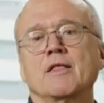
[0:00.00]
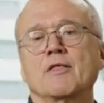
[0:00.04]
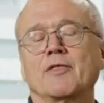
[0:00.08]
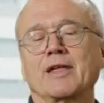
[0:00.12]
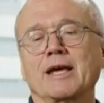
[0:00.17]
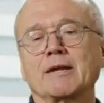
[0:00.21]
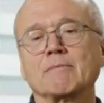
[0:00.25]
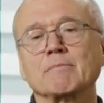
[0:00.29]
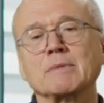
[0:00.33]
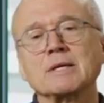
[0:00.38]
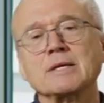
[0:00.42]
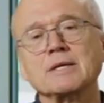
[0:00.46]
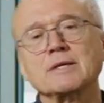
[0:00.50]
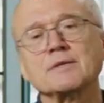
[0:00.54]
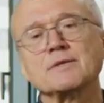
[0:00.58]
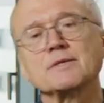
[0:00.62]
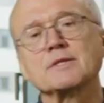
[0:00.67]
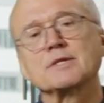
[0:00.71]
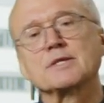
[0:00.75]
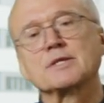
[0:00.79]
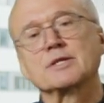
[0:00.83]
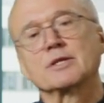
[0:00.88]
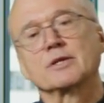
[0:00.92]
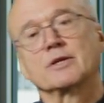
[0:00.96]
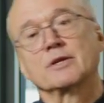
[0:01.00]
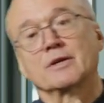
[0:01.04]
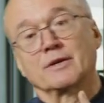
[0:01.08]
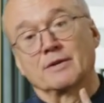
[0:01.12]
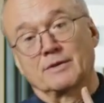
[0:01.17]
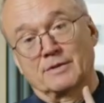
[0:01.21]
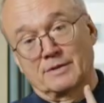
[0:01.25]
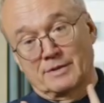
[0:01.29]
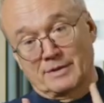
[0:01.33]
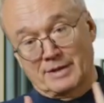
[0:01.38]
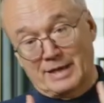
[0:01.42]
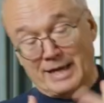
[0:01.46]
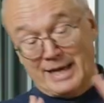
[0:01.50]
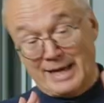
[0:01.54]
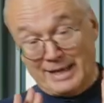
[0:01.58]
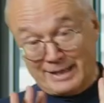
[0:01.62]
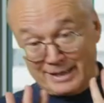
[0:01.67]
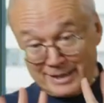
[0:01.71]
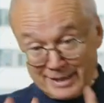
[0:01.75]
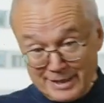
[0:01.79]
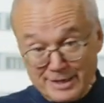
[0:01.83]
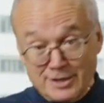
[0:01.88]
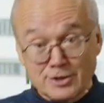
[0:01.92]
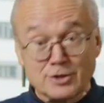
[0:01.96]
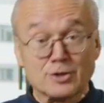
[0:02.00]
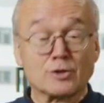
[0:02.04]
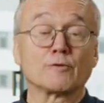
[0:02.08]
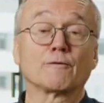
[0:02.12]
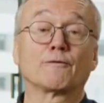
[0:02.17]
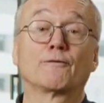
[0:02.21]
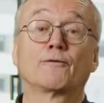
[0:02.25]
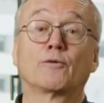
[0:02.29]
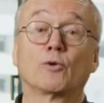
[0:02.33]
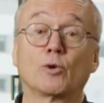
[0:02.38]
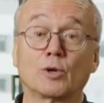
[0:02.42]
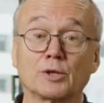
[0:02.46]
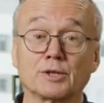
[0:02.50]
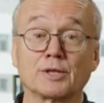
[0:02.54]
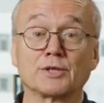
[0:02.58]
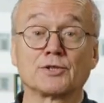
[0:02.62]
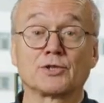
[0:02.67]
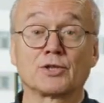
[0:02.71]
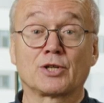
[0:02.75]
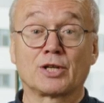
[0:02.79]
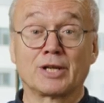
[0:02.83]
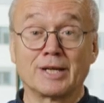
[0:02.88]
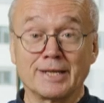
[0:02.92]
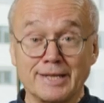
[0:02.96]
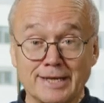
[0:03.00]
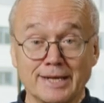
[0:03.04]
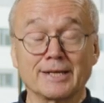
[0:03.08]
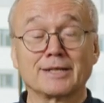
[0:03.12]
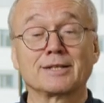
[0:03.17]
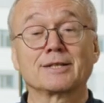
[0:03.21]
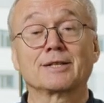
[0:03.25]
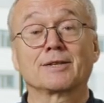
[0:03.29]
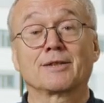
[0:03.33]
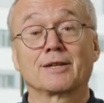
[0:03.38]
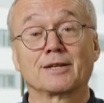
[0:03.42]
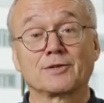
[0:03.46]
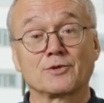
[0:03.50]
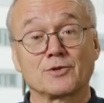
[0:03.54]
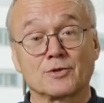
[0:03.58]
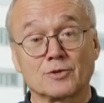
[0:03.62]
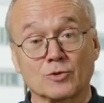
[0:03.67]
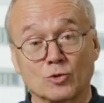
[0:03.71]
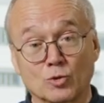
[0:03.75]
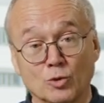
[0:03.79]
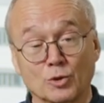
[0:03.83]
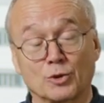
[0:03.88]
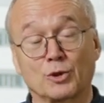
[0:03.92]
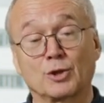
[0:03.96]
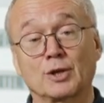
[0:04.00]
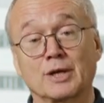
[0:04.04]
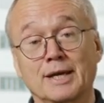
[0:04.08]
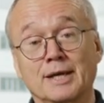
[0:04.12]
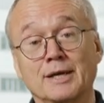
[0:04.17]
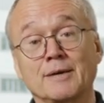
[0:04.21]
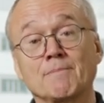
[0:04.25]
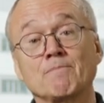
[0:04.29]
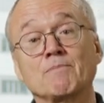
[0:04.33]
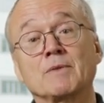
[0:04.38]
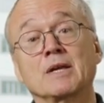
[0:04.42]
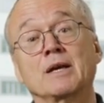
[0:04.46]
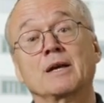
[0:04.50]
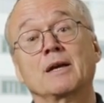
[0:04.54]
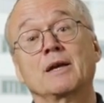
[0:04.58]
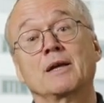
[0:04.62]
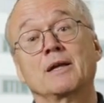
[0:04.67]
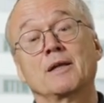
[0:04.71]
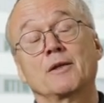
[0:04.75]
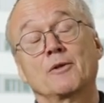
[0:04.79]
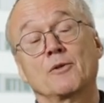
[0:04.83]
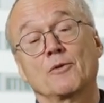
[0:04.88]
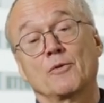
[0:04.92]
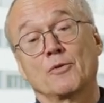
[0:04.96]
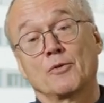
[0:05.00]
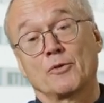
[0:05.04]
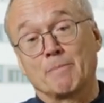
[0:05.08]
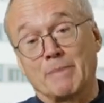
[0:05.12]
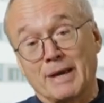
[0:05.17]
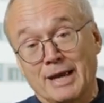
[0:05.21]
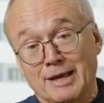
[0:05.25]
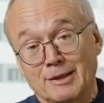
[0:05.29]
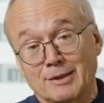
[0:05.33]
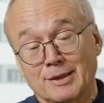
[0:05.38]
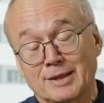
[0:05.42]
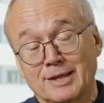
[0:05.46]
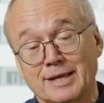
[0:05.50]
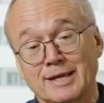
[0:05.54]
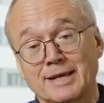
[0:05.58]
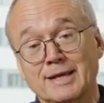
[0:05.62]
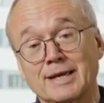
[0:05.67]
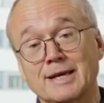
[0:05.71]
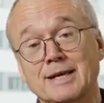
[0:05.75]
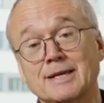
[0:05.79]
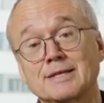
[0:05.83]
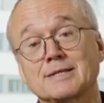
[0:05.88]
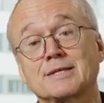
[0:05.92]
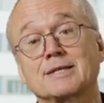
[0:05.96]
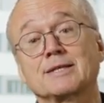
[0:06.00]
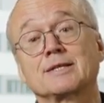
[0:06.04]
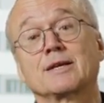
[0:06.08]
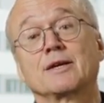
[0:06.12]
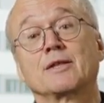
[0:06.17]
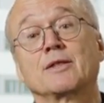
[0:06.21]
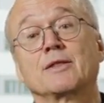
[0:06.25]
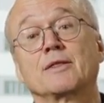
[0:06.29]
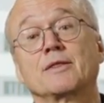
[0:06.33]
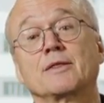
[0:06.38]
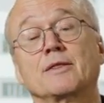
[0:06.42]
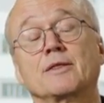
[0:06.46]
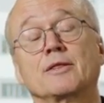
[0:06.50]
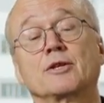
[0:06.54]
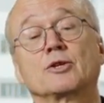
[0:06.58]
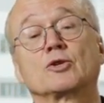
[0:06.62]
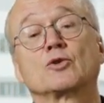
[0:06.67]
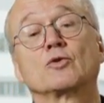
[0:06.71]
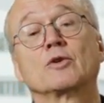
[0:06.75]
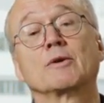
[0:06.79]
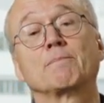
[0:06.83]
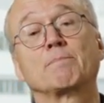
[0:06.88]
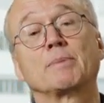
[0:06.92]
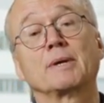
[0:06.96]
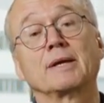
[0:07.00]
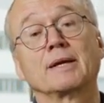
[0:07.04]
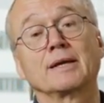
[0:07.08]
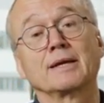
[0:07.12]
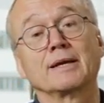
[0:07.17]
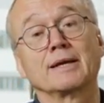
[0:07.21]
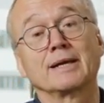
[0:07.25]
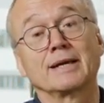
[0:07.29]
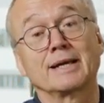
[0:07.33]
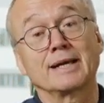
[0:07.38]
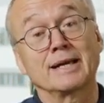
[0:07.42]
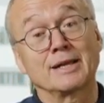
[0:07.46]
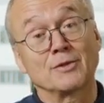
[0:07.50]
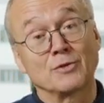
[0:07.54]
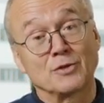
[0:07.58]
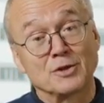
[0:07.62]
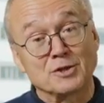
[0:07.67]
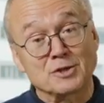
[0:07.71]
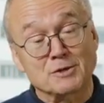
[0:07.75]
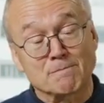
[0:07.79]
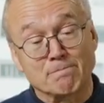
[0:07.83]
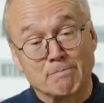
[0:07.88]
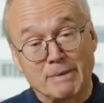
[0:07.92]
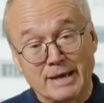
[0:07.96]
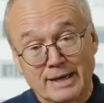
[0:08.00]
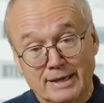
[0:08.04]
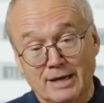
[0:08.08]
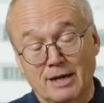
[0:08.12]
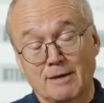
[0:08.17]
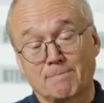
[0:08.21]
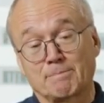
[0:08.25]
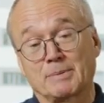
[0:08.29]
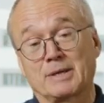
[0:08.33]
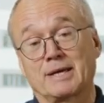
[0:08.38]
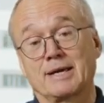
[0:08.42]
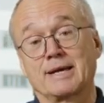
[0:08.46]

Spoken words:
That means at least the fault is cleared. That's the good thing. The bad thing is the tripping in this backup